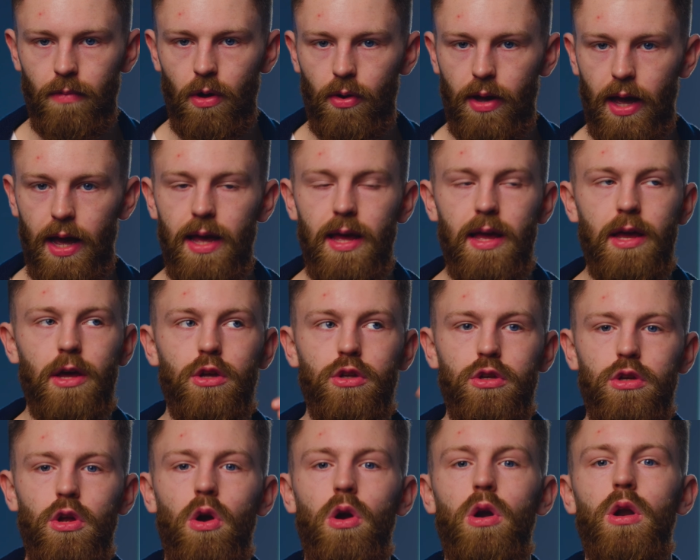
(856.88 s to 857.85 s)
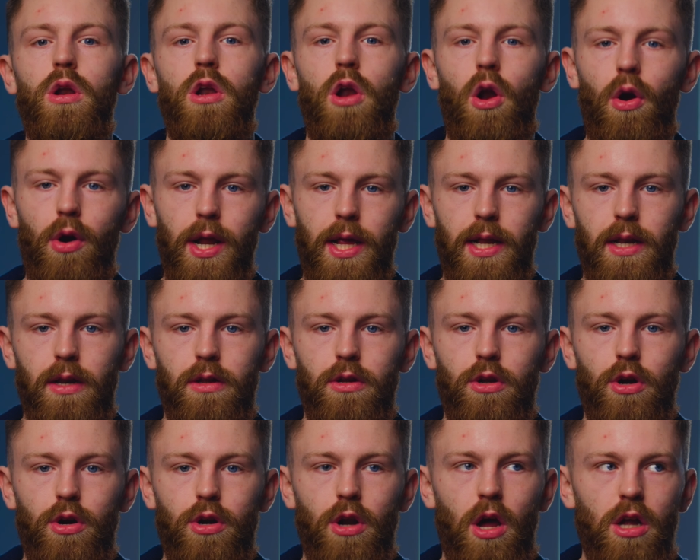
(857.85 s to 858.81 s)
Okay? You're learning,
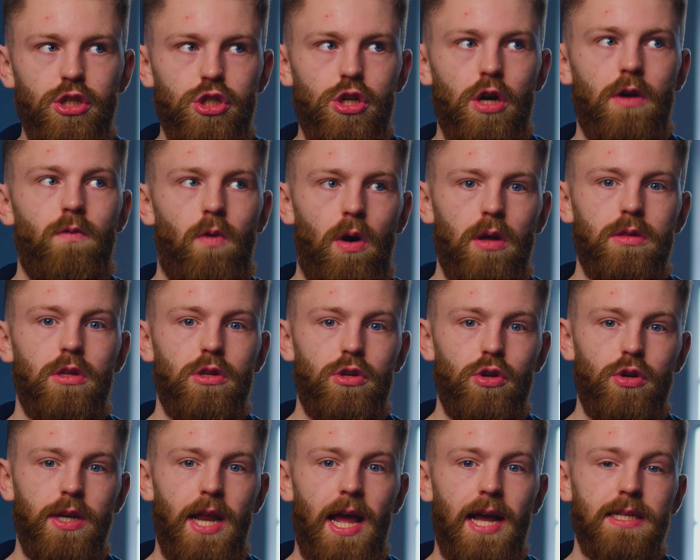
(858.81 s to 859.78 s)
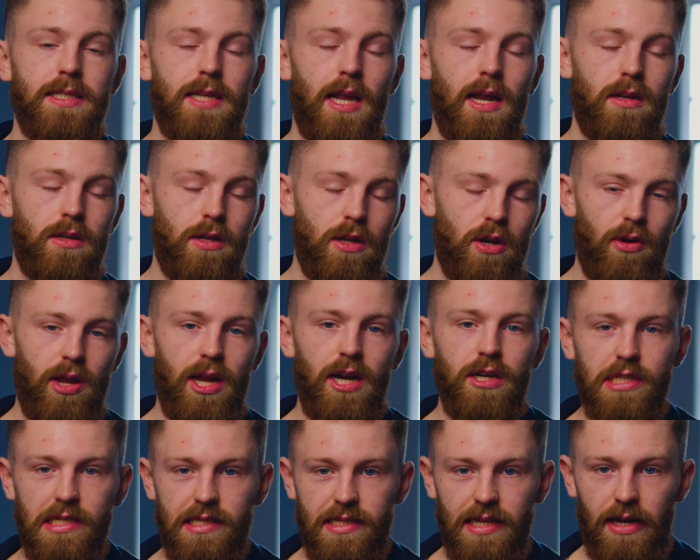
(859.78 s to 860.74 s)
you're not sure what to do next, and
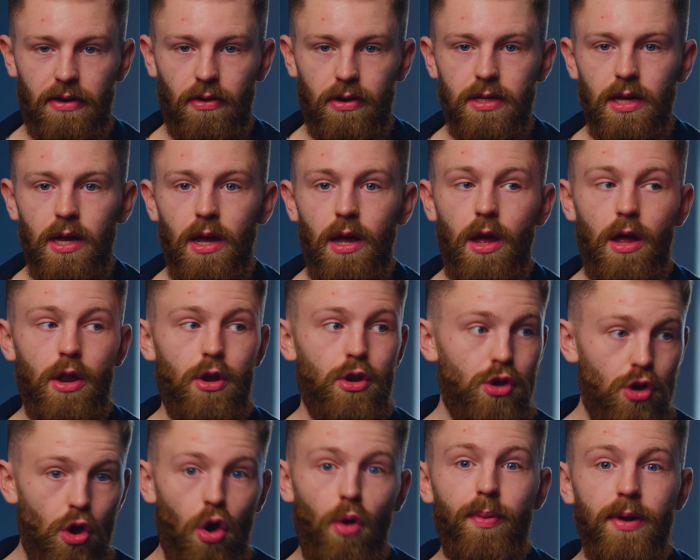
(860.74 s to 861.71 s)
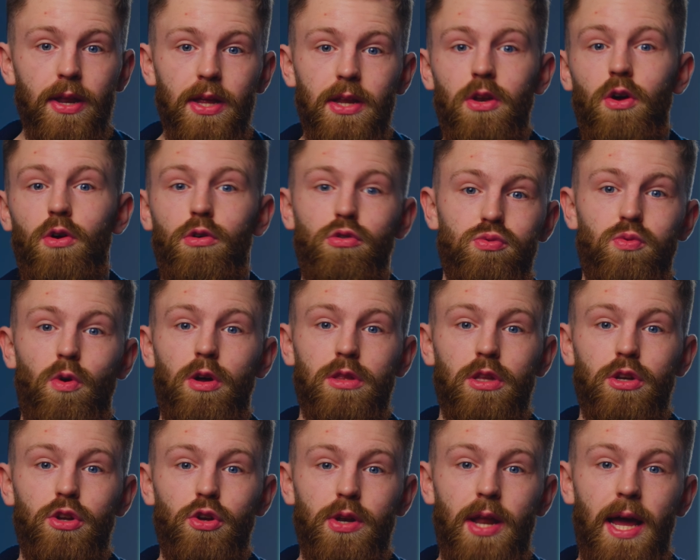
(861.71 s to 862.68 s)
here's a secret: nobody knows what
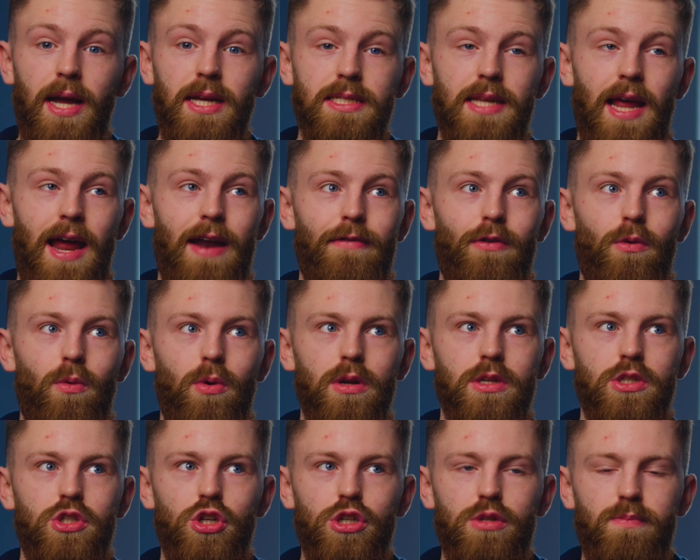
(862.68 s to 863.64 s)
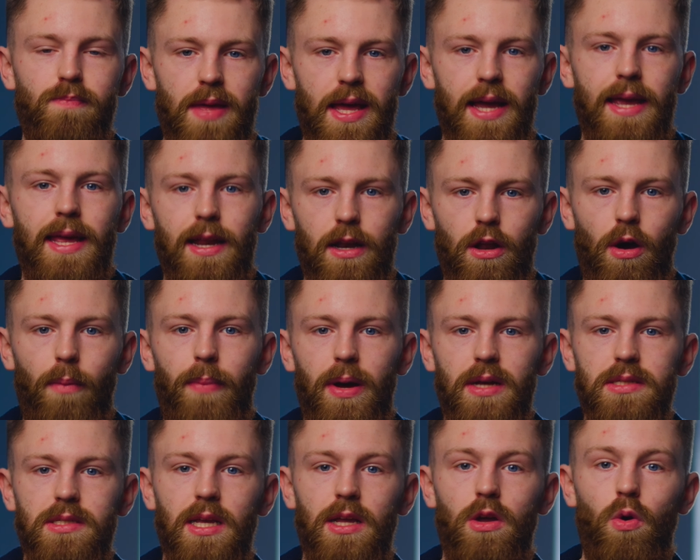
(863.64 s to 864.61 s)
to do next. Everyone is just making it up
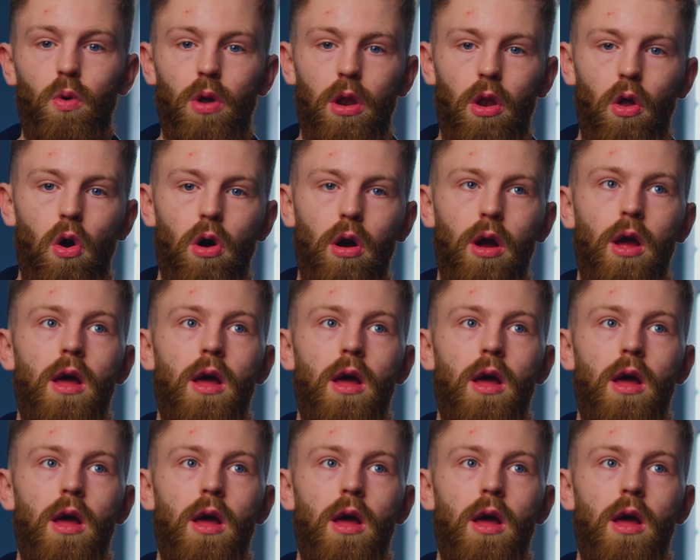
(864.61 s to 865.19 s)
as they go along,